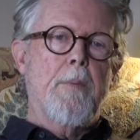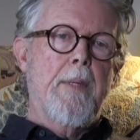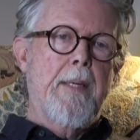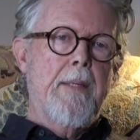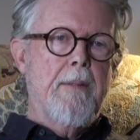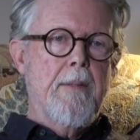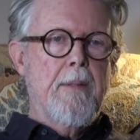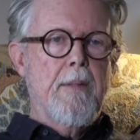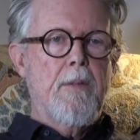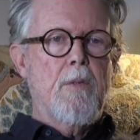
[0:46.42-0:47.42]
prior to
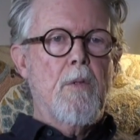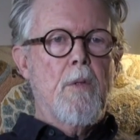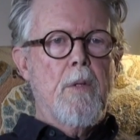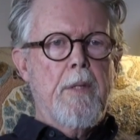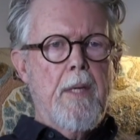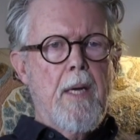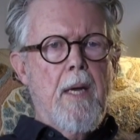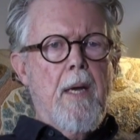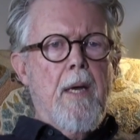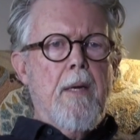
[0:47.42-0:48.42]
this talk.
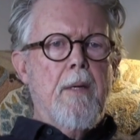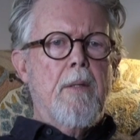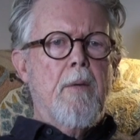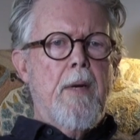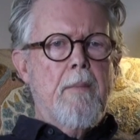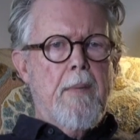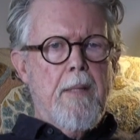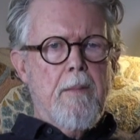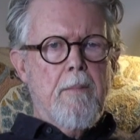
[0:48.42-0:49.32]
Her grandmother,